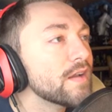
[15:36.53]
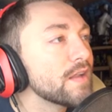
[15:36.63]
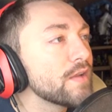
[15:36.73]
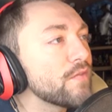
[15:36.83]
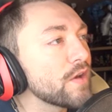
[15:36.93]

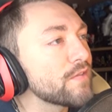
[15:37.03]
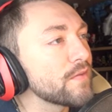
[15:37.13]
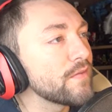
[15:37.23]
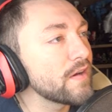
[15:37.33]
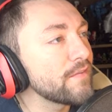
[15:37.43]
An invoice
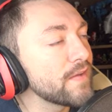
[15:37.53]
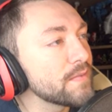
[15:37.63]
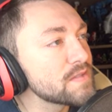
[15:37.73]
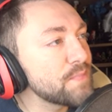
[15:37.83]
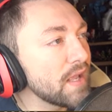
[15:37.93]
from a very
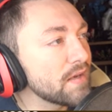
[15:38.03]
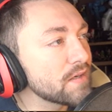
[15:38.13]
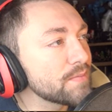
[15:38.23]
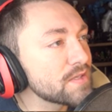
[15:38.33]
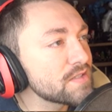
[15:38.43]
famous painter
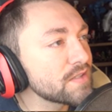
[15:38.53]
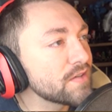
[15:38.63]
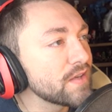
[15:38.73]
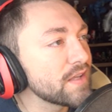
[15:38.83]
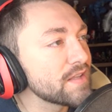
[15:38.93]
commissioned to
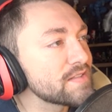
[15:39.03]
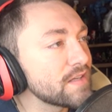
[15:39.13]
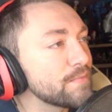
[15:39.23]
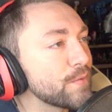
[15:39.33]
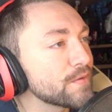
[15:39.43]
create a
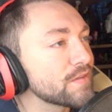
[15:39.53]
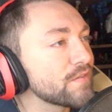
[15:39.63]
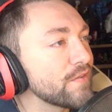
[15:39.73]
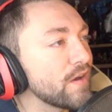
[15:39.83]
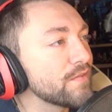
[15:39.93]
set of
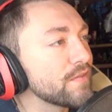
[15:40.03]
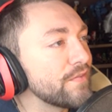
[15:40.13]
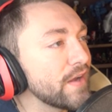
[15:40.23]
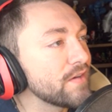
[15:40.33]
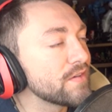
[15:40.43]
portraits of the
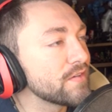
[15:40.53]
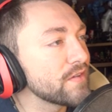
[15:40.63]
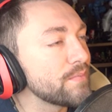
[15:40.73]
founders.